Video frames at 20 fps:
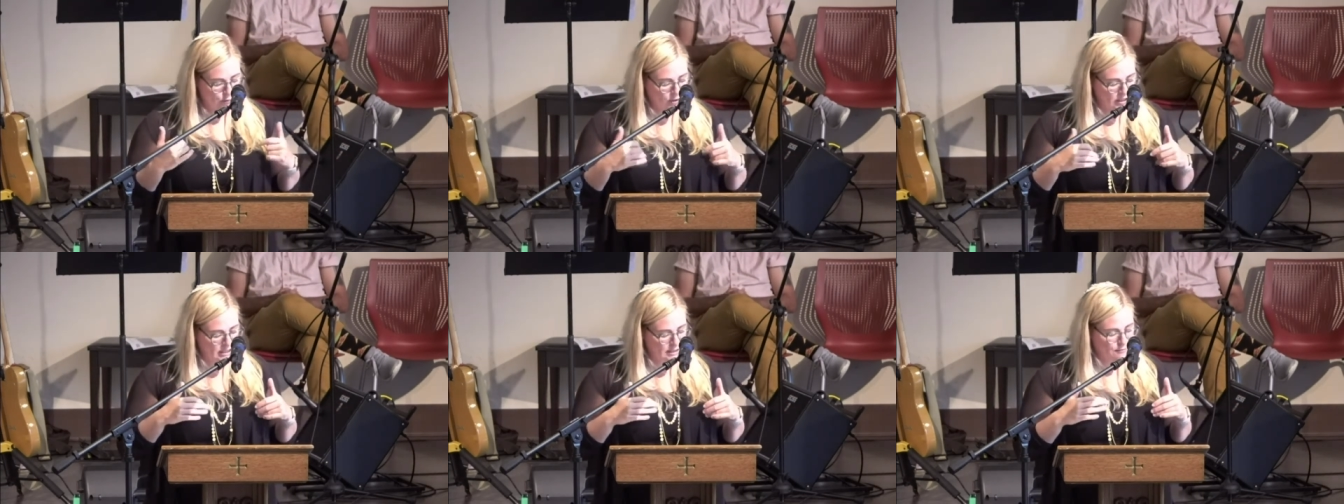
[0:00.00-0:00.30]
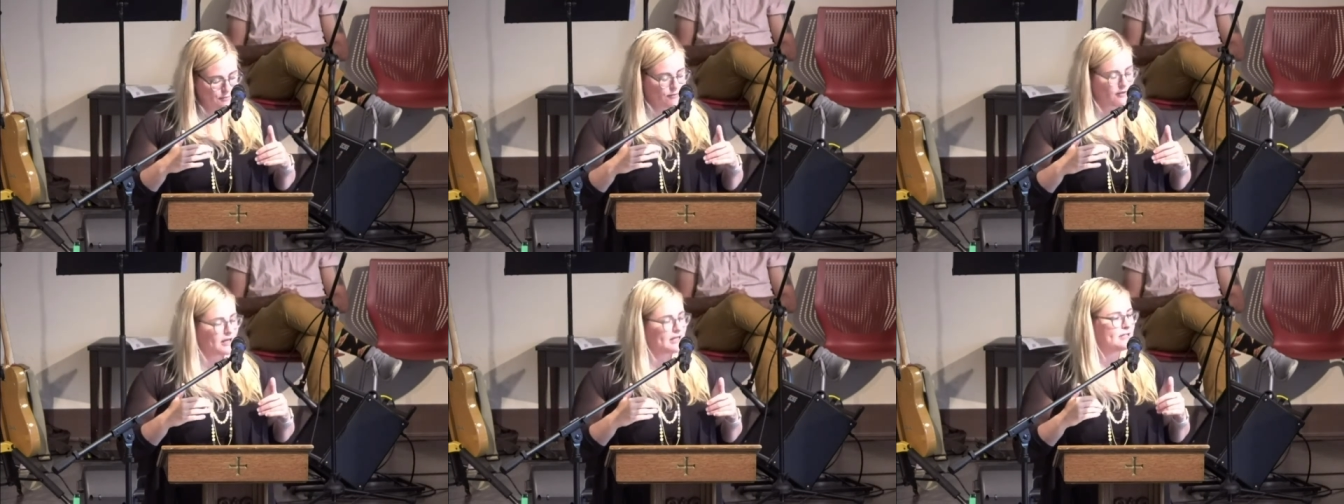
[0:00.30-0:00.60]

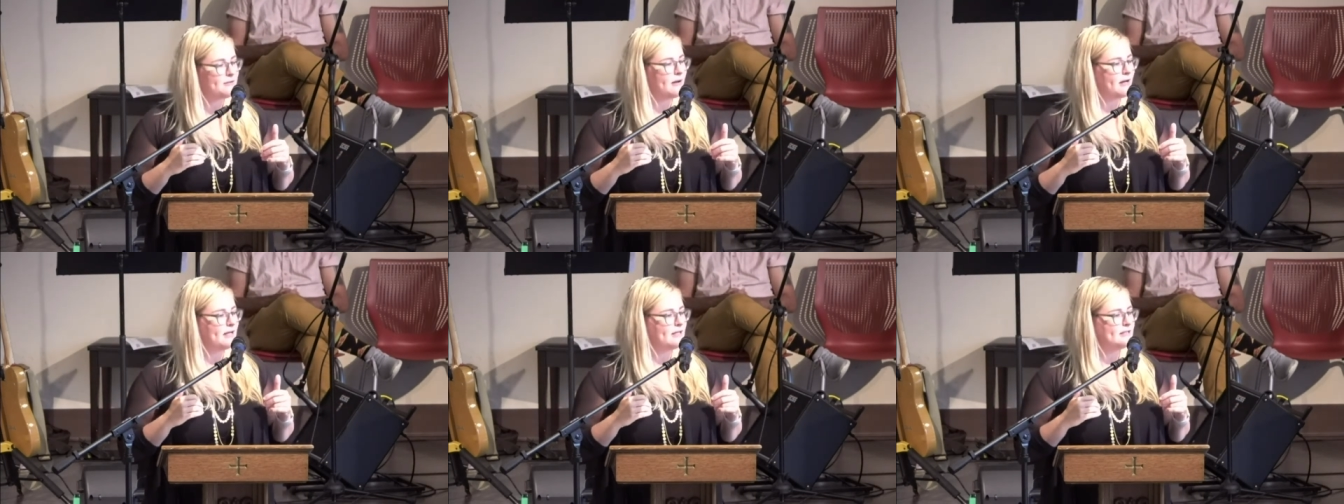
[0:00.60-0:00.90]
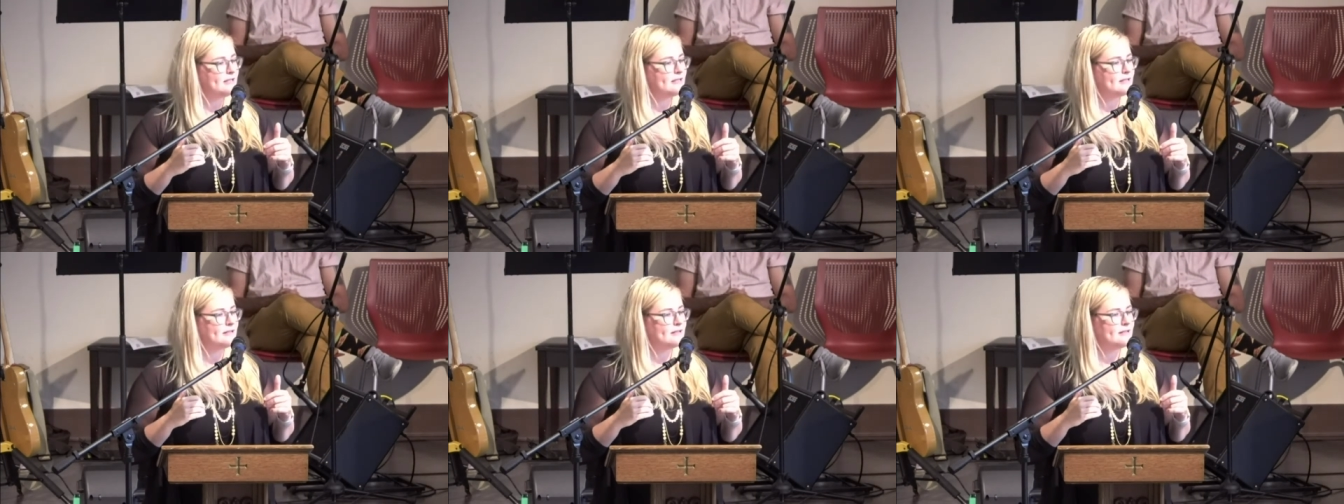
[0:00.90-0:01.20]
whispering to
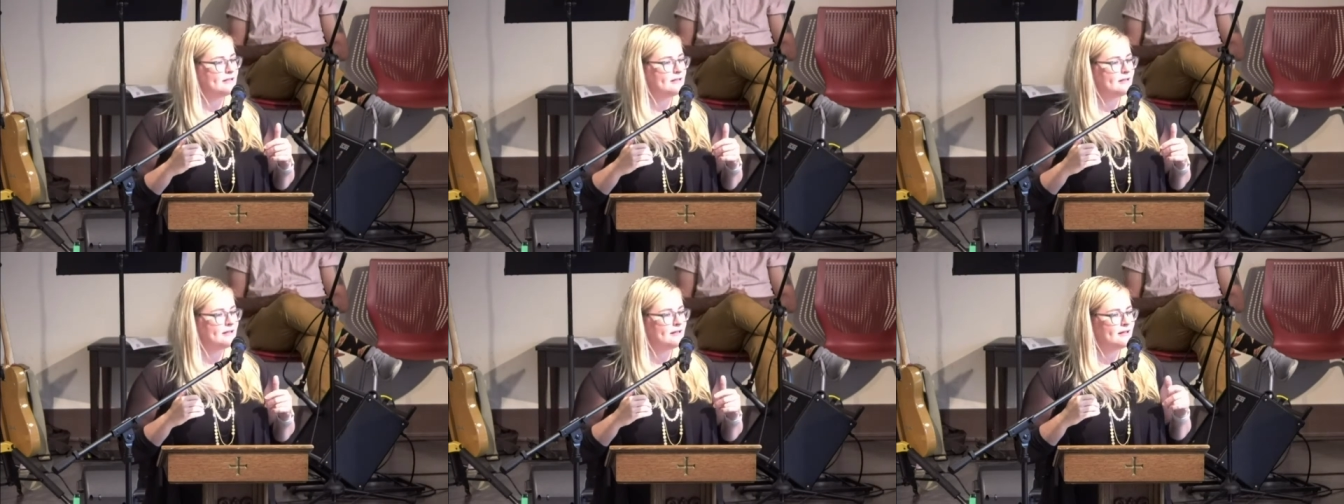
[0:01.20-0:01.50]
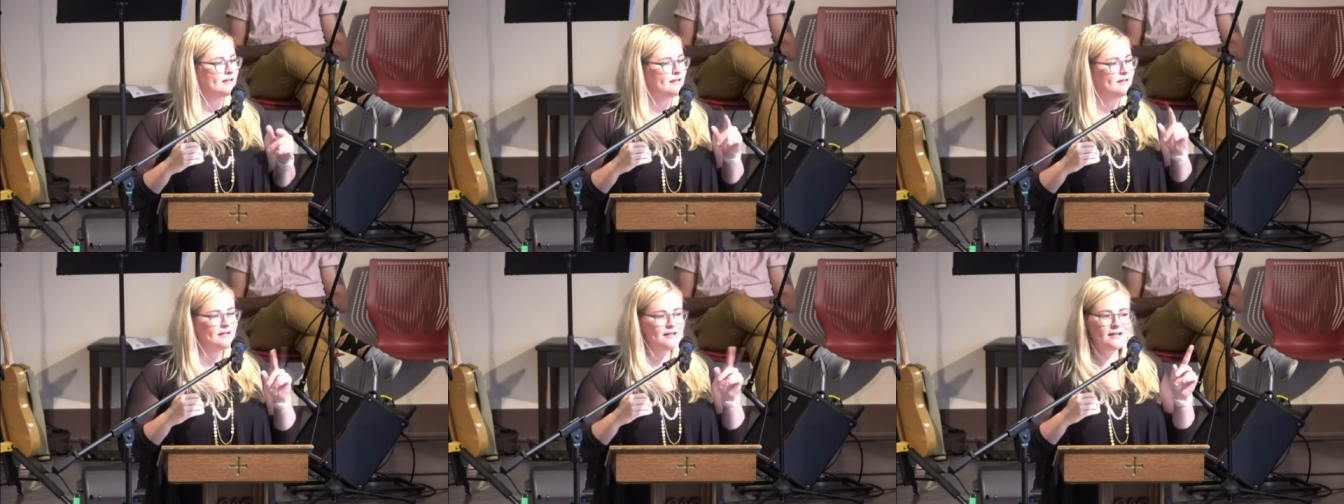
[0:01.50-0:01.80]
us,
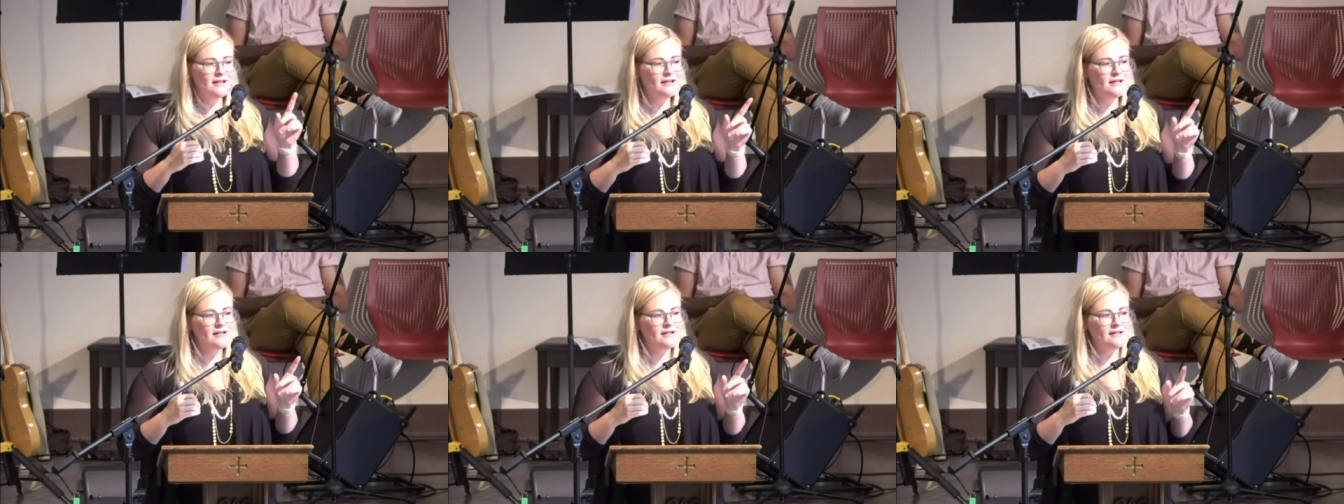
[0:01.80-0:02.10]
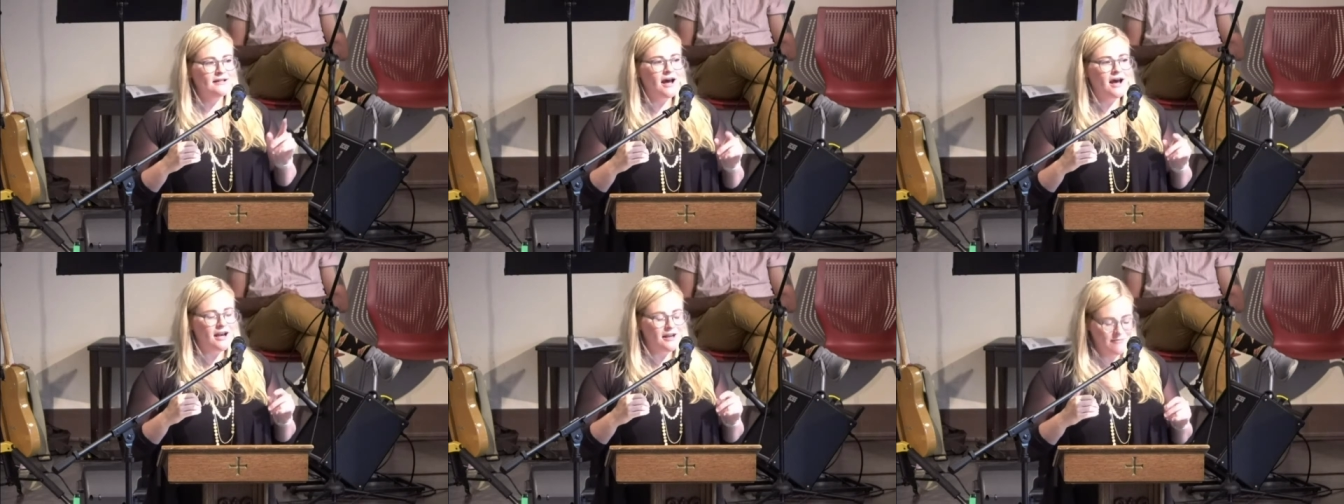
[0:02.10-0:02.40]

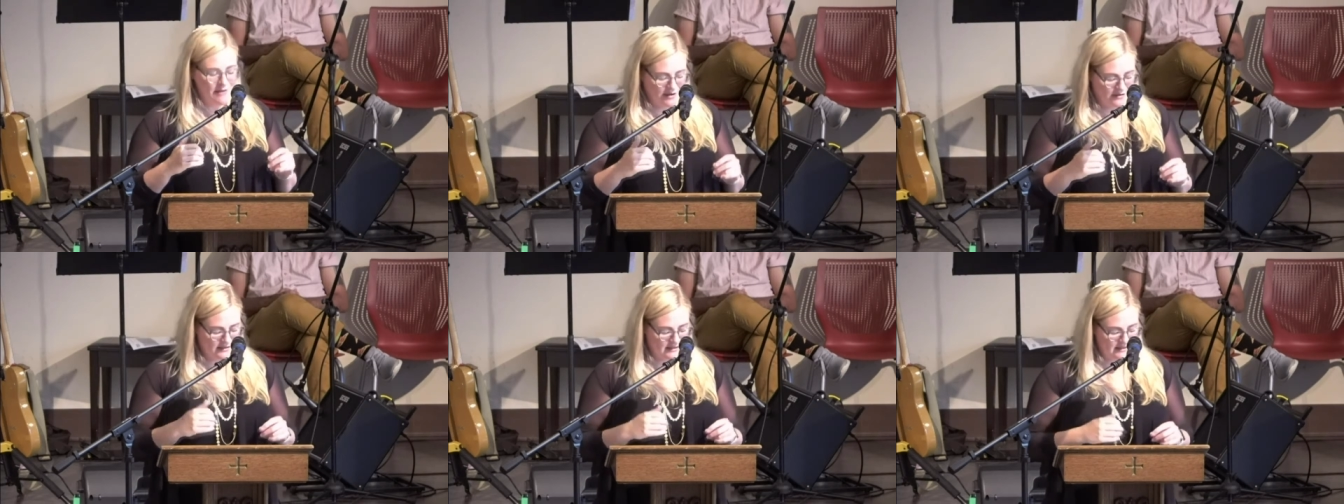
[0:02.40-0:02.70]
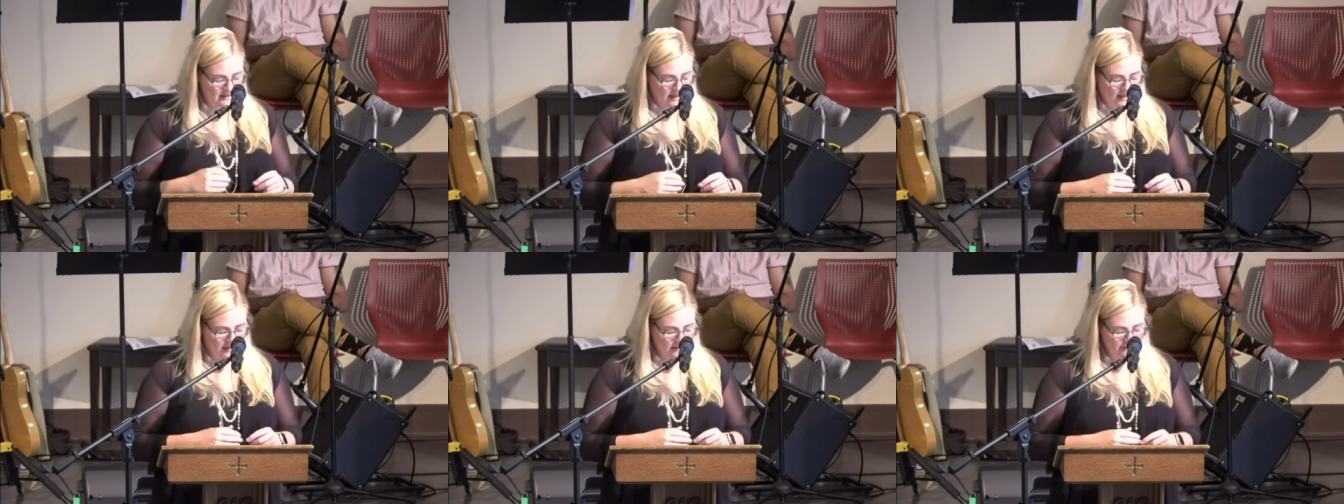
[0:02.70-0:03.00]
not about
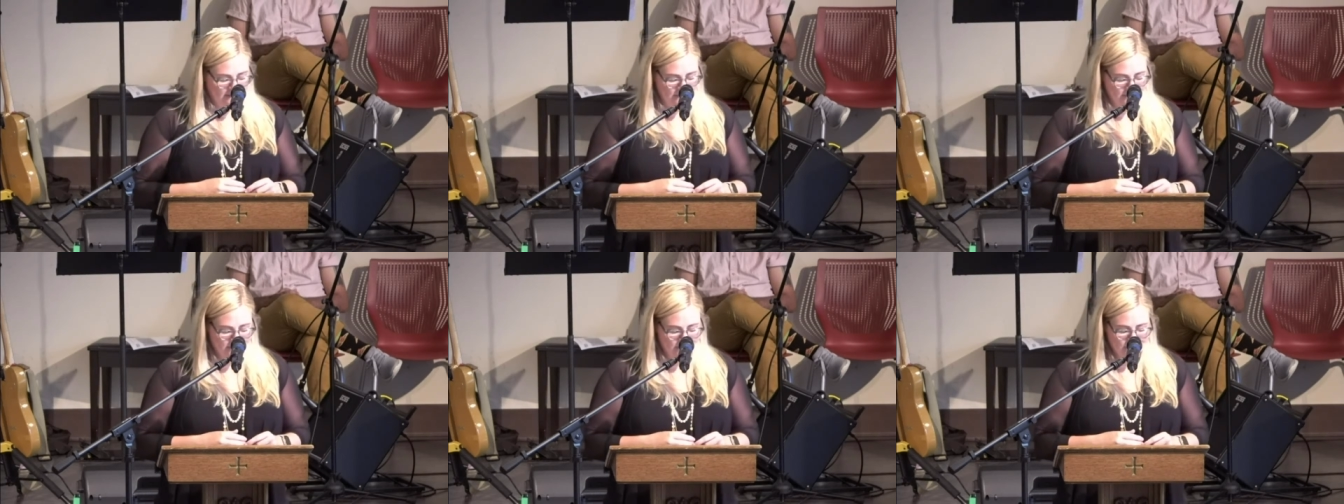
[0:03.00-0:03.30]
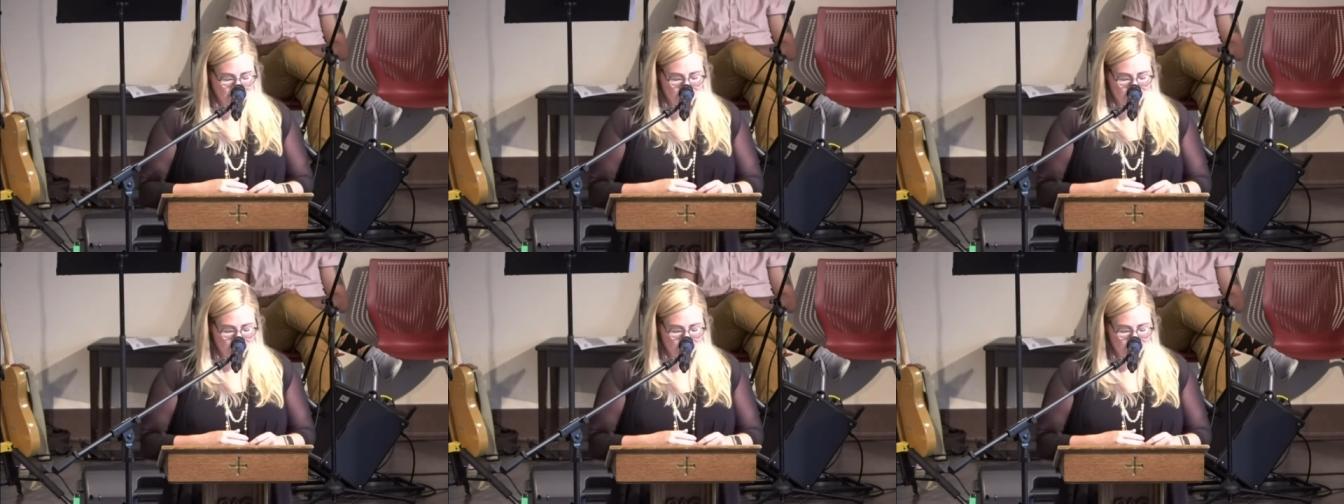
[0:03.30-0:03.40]
sin,